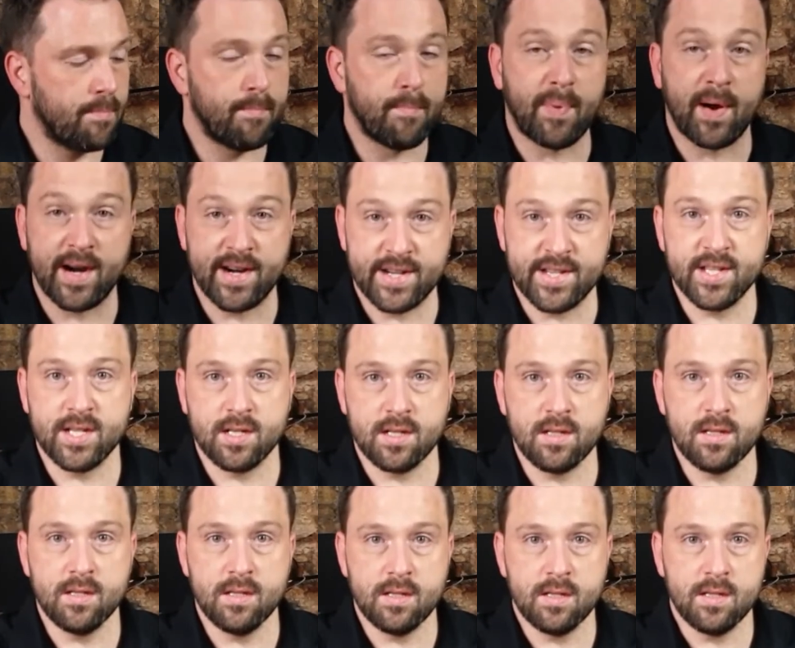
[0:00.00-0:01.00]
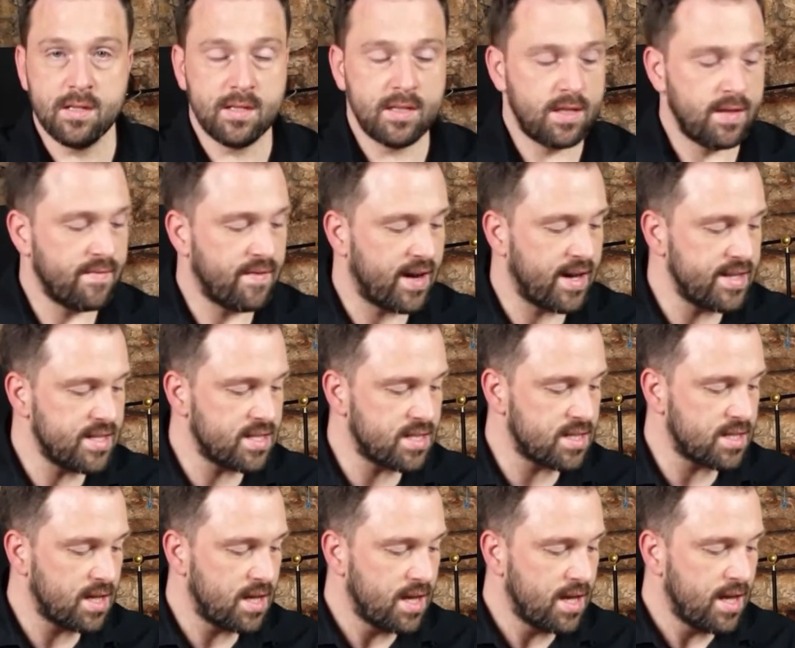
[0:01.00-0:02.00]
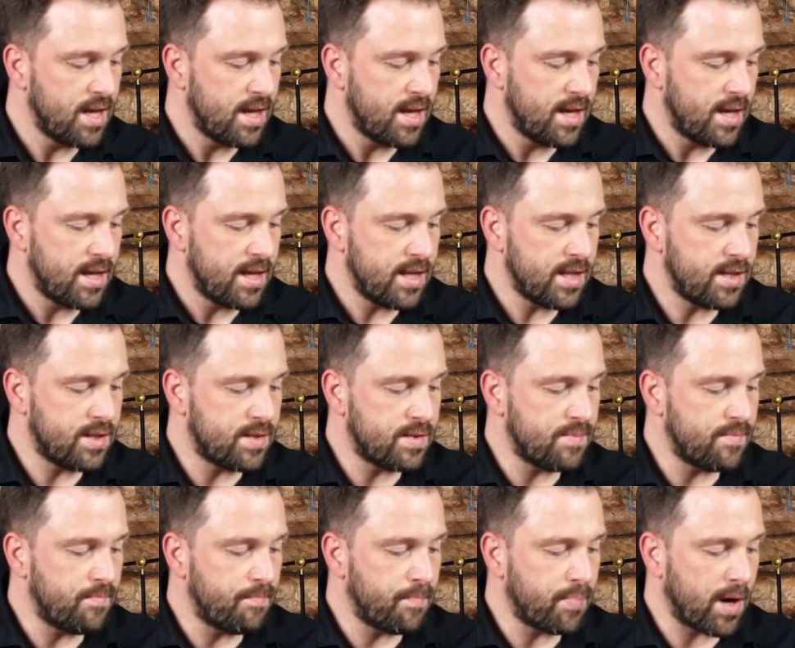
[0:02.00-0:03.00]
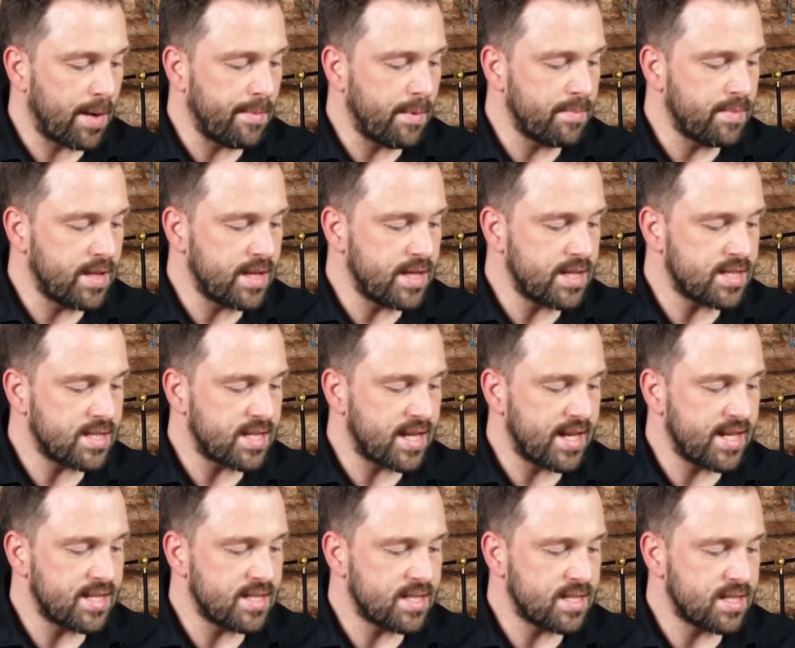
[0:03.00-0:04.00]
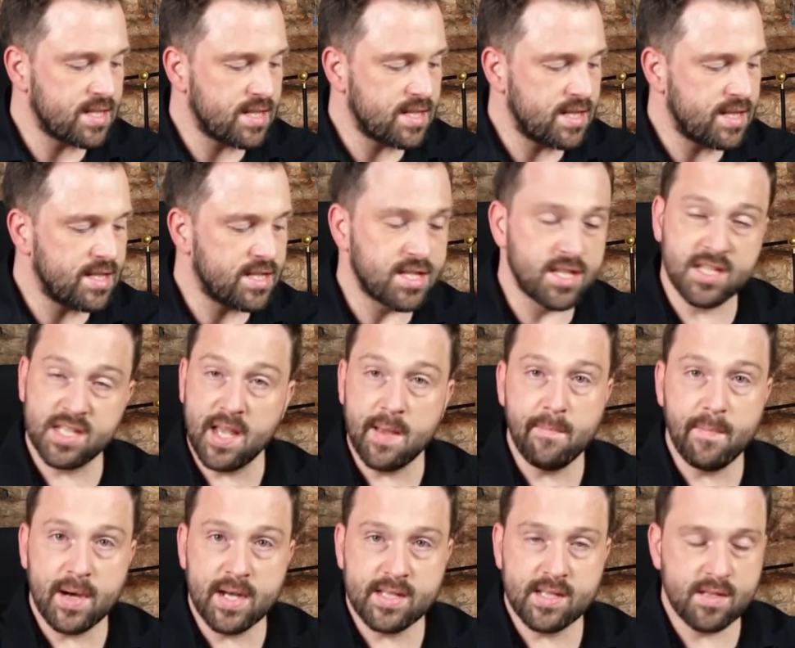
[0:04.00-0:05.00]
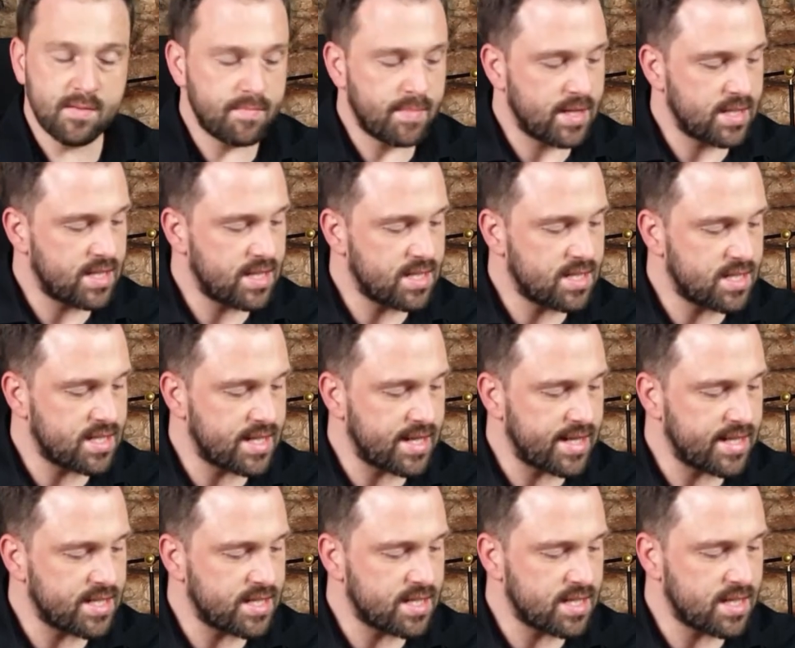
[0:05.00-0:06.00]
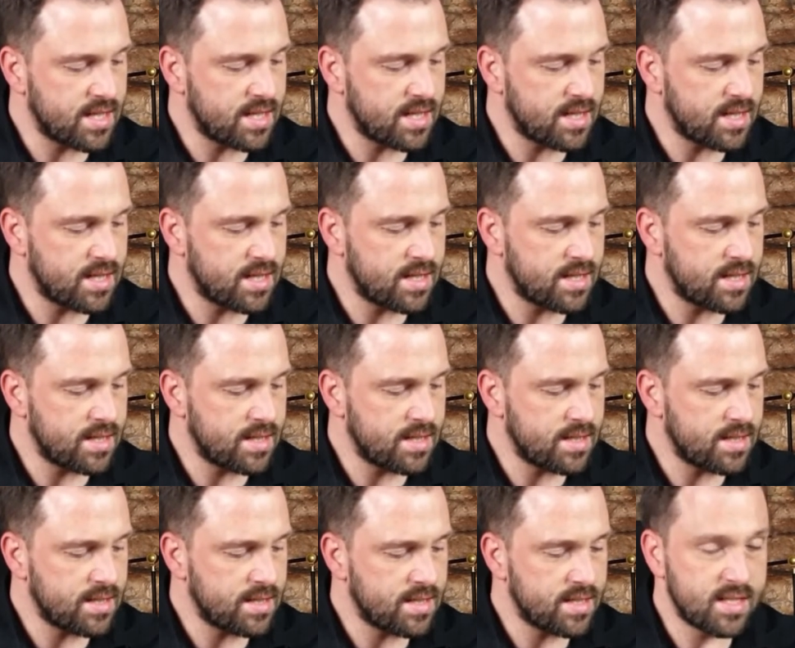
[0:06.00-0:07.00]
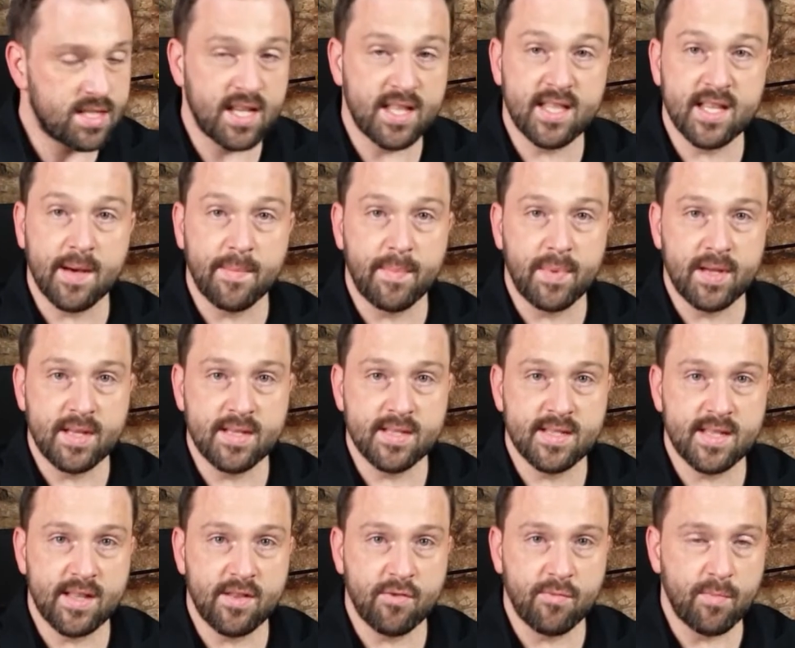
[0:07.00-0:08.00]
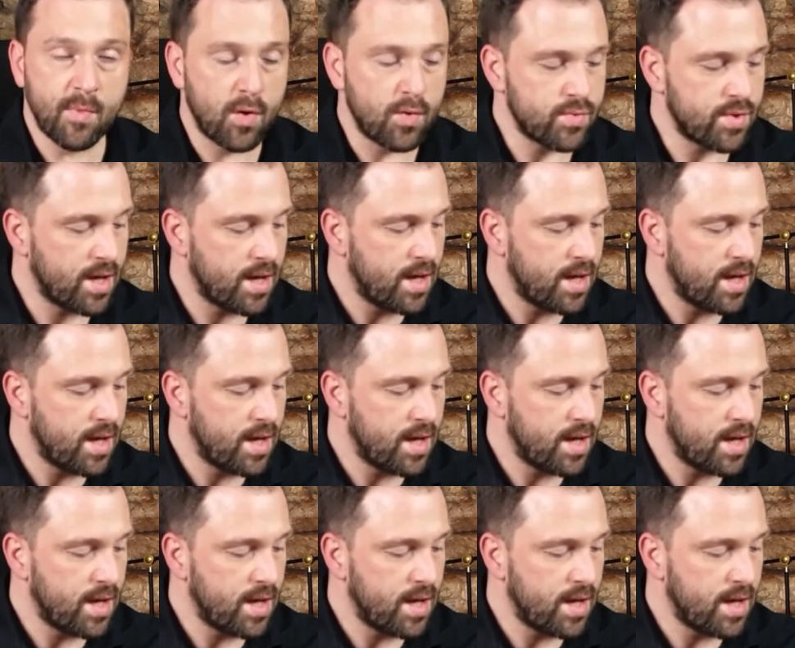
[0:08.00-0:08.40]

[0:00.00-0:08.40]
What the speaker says: particle device, it probably says, it's the same button, but it says setup instead of mode.